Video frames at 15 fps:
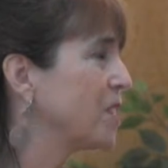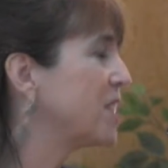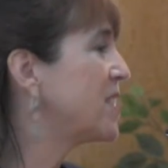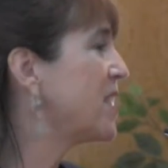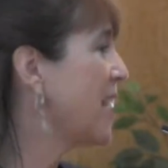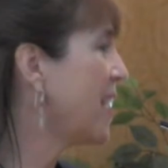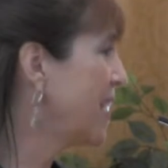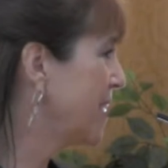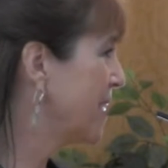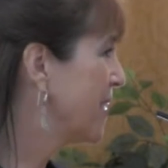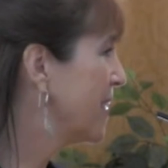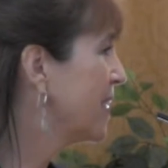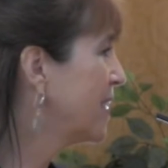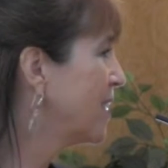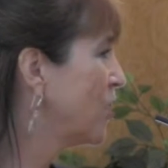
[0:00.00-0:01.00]
stay
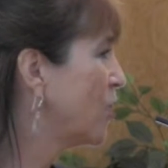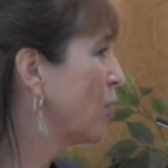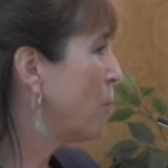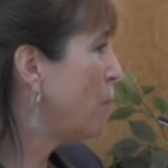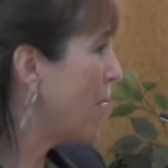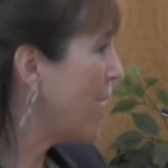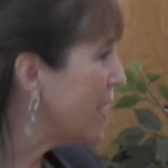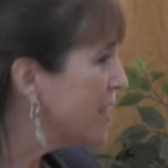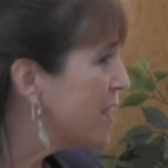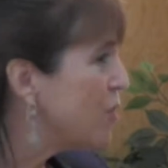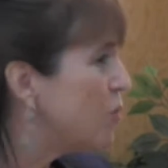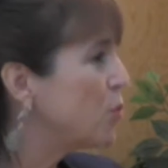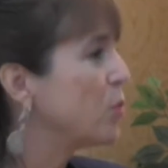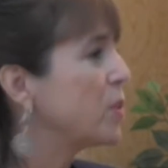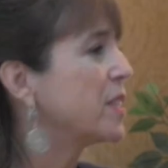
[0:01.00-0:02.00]
or
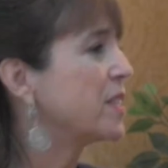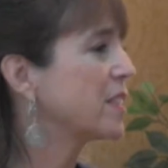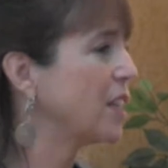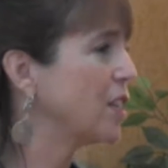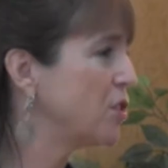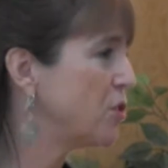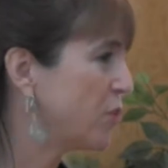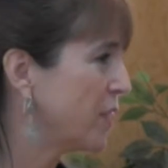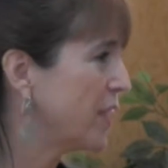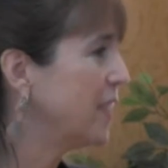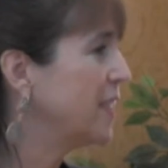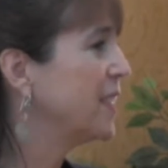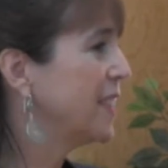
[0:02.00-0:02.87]
passing through this country.